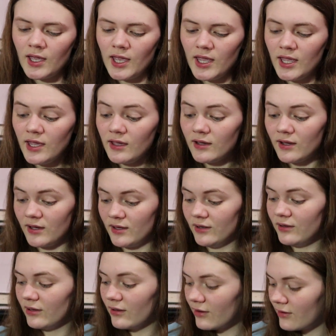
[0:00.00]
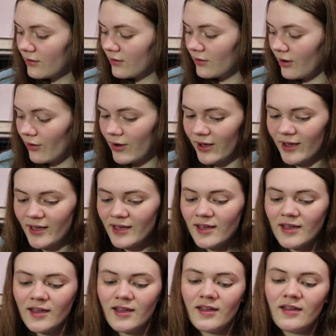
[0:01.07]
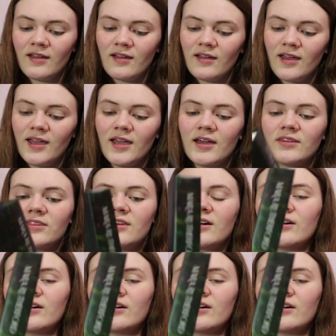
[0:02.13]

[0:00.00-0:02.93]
And, okay, and the